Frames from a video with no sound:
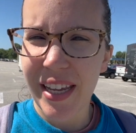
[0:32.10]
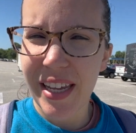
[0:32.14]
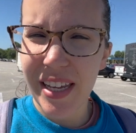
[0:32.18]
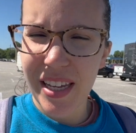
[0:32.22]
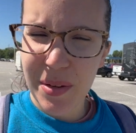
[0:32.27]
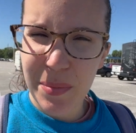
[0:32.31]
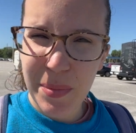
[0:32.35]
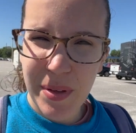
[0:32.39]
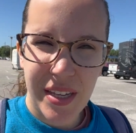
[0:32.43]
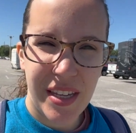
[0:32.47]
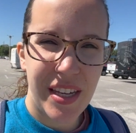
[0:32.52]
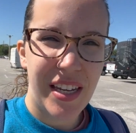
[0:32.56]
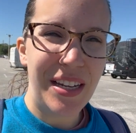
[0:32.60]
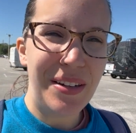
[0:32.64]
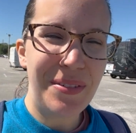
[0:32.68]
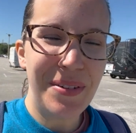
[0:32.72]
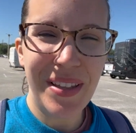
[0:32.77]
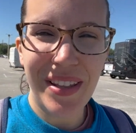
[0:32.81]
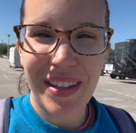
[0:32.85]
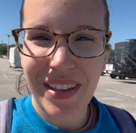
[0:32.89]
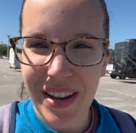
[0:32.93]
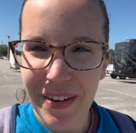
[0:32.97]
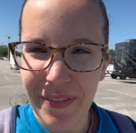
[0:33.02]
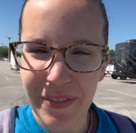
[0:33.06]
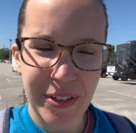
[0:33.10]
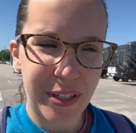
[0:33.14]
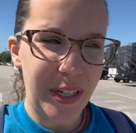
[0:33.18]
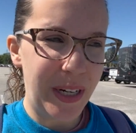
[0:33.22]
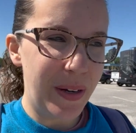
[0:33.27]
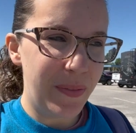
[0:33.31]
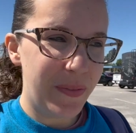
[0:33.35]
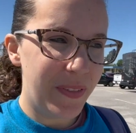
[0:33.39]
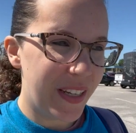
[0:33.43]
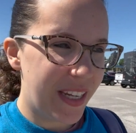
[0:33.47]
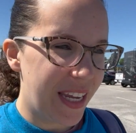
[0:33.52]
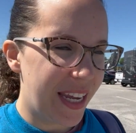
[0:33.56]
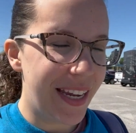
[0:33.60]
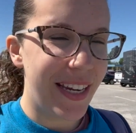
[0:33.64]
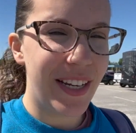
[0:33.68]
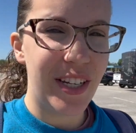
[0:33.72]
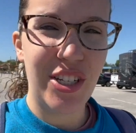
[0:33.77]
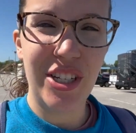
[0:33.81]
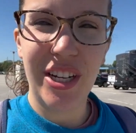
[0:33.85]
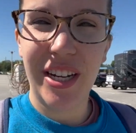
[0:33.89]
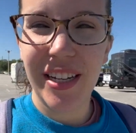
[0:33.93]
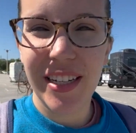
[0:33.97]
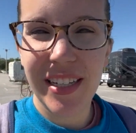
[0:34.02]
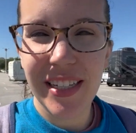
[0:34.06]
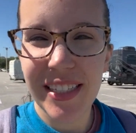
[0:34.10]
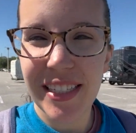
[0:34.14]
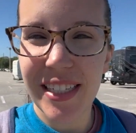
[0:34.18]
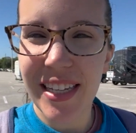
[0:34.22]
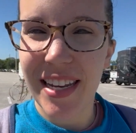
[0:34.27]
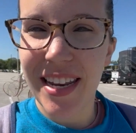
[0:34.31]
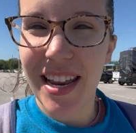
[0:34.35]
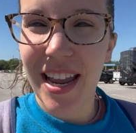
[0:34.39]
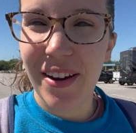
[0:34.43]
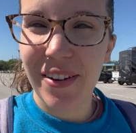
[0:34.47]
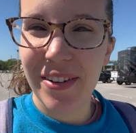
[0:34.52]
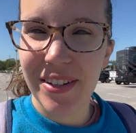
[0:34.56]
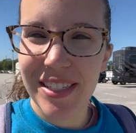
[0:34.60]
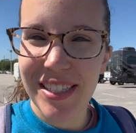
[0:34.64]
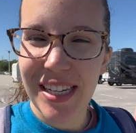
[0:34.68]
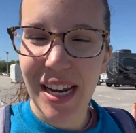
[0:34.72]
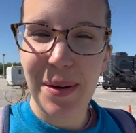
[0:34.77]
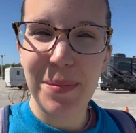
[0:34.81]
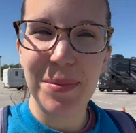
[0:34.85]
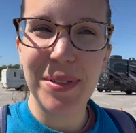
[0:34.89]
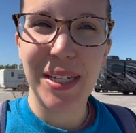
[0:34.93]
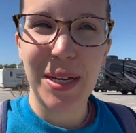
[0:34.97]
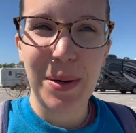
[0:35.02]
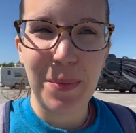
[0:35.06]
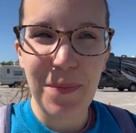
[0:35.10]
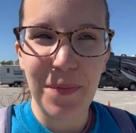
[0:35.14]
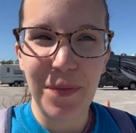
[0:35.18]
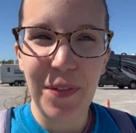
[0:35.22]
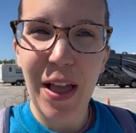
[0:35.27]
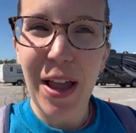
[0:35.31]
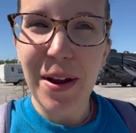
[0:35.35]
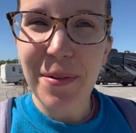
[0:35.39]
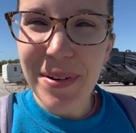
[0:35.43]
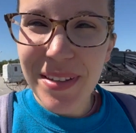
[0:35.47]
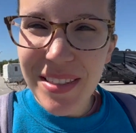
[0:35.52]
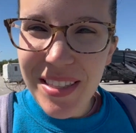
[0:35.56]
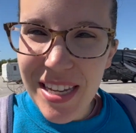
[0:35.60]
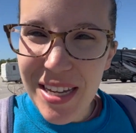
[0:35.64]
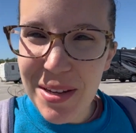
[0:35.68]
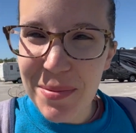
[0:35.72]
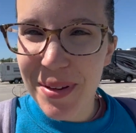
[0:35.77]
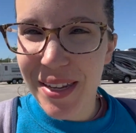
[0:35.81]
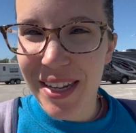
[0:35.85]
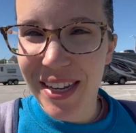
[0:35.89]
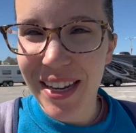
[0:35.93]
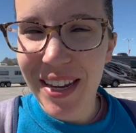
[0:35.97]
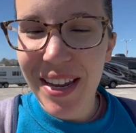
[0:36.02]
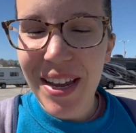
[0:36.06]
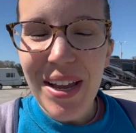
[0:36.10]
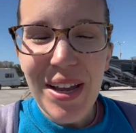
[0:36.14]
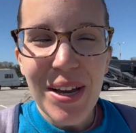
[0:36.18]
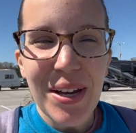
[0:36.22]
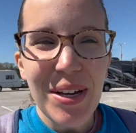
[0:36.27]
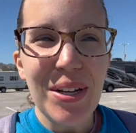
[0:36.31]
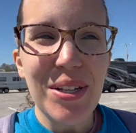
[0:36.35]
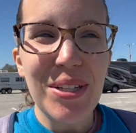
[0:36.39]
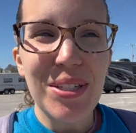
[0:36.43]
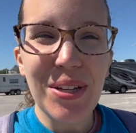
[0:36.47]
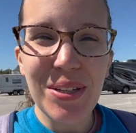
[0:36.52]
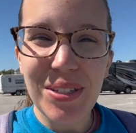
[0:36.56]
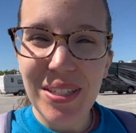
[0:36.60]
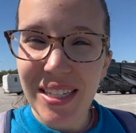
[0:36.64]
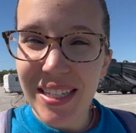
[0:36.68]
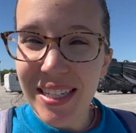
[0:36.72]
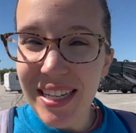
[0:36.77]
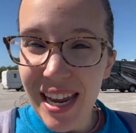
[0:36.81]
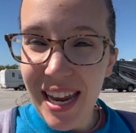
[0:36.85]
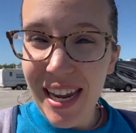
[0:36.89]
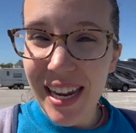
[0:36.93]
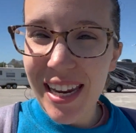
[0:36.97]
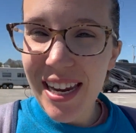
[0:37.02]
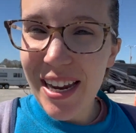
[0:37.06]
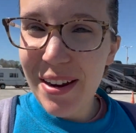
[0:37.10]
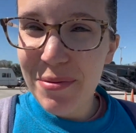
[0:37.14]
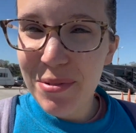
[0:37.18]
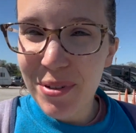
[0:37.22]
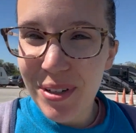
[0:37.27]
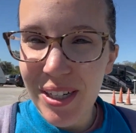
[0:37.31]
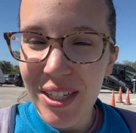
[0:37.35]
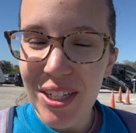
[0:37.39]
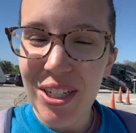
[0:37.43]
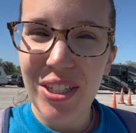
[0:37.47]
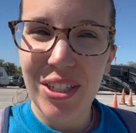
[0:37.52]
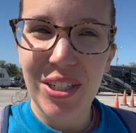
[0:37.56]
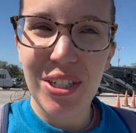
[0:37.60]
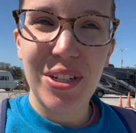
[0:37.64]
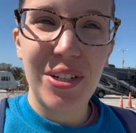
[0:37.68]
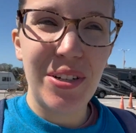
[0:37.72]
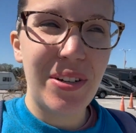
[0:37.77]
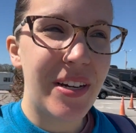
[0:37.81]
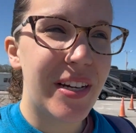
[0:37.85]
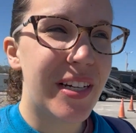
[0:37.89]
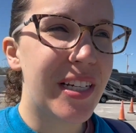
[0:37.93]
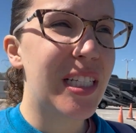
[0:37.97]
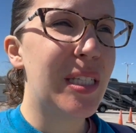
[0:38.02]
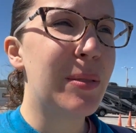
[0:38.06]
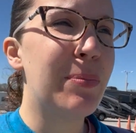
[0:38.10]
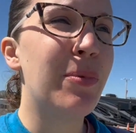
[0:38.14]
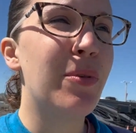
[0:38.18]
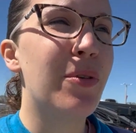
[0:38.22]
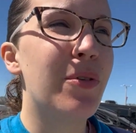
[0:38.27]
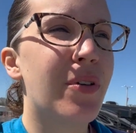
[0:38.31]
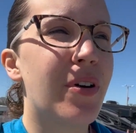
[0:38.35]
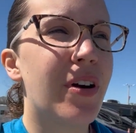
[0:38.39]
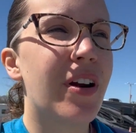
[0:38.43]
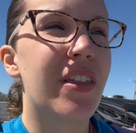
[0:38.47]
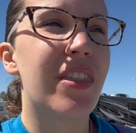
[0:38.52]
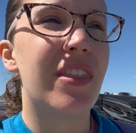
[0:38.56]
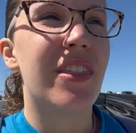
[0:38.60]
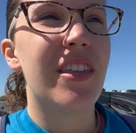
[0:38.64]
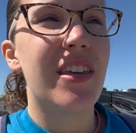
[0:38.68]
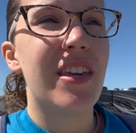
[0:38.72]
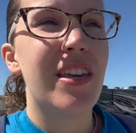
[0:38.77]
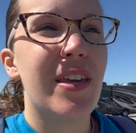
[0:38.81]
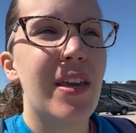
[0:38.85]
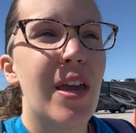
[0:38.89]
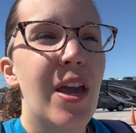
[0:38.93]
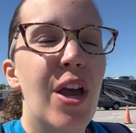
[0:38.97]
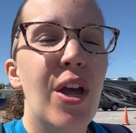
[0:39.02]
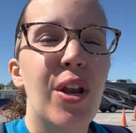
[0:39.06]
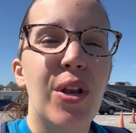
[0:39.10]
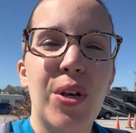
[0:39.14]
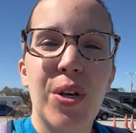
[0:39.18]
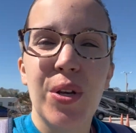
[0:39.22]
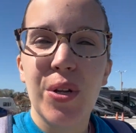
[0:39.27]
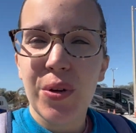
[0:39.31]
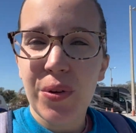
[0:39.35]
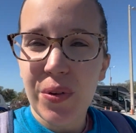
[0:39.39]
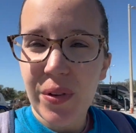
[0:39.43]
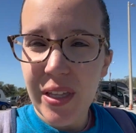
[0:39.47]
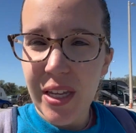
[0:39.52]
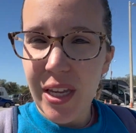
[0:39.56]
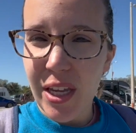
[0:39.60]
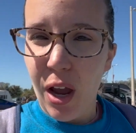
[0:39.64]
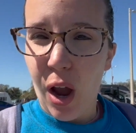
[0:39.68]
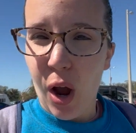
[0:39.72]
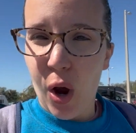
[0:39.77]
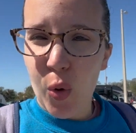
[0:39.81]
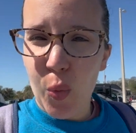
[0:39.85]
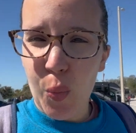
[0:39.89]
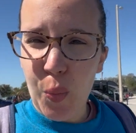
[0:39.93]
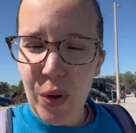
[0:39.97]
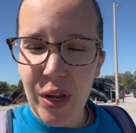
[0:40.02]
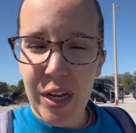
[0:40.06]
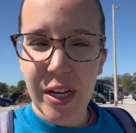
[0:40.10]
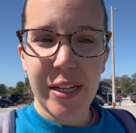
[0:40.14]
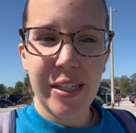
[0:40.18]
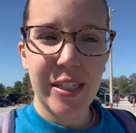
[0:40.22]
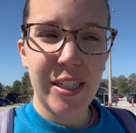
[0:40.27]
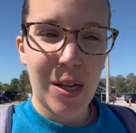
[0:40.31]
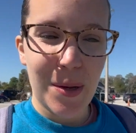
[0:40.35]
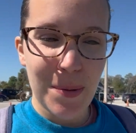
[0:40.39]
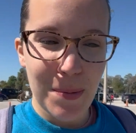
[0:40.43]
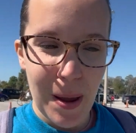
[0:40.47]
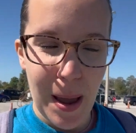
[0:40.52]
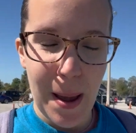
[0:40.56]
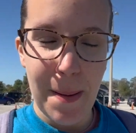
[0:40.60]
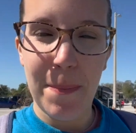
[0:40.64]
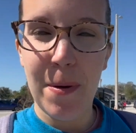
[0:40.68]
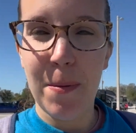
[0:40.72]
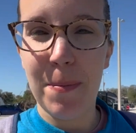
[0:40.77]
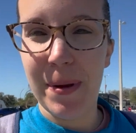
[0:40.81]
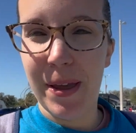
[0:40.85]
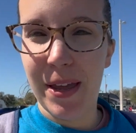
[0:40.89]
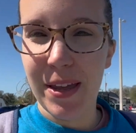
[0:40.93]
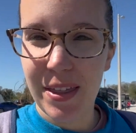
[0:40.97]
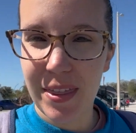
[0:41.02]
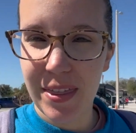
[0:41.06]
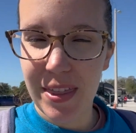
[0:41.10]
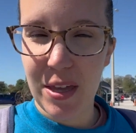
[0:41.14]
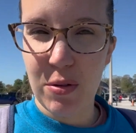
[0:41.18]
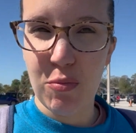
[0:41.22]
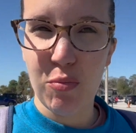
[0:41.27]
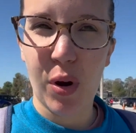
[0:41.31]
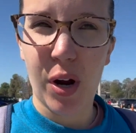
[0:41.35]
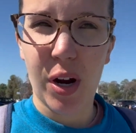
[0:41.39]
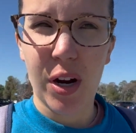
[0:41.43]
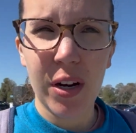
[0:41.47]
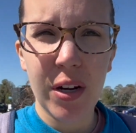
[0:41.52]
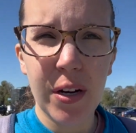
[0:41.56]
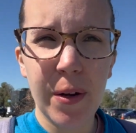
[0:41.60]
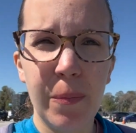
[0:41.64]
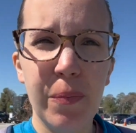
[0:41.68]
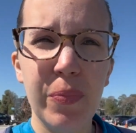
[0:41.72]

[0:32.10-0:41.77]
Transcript: Amy here with Never Grow Up Vacations, and now it's time to come fly with Amy. So today I'm going to explore the newly opened Peppa Pig Theme Park.